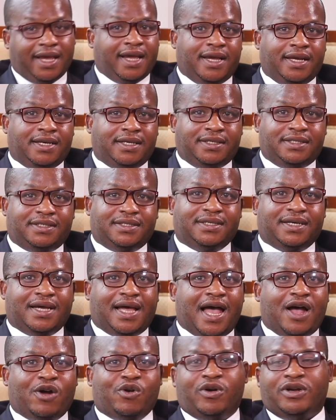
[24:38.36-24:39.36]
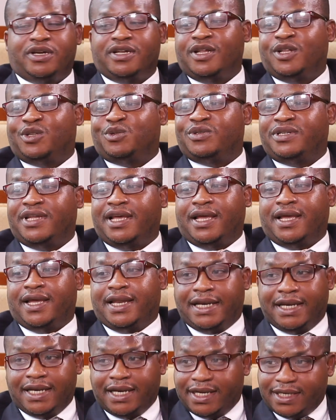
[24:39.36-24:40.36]
And according to
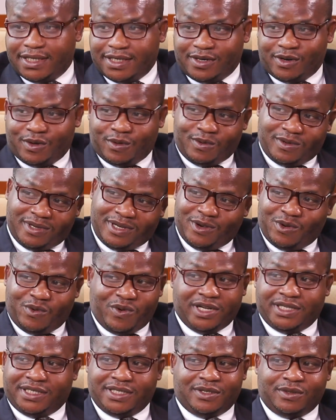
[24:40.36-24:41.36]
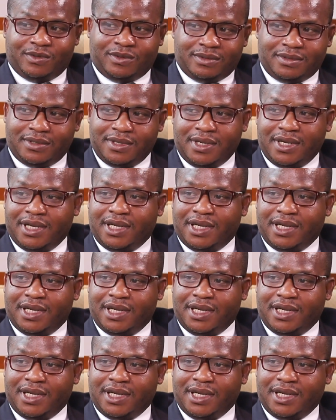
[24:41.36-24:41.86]
the lady, you know, in question, you know,